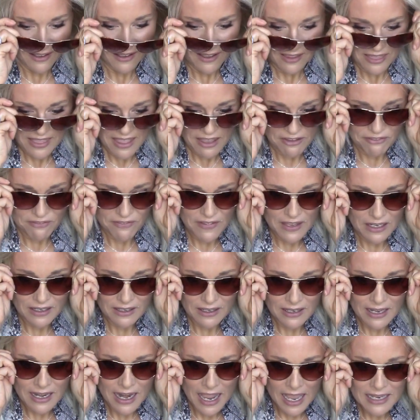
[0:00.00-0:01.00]
They fit
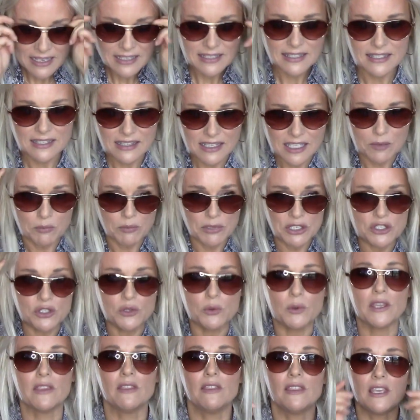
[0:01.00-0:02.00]
nicely
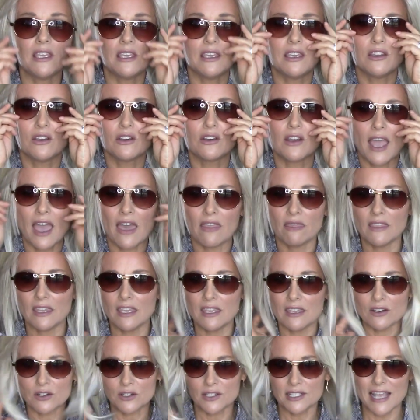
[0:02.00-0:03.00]
between the ear and the
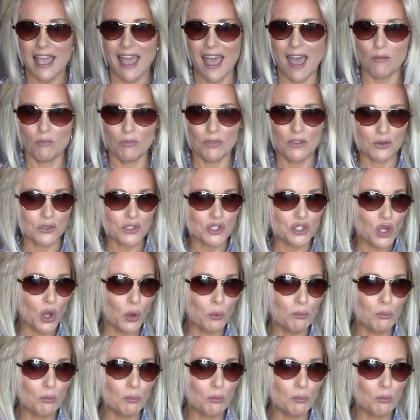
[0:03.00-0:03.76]
ear tab. There's no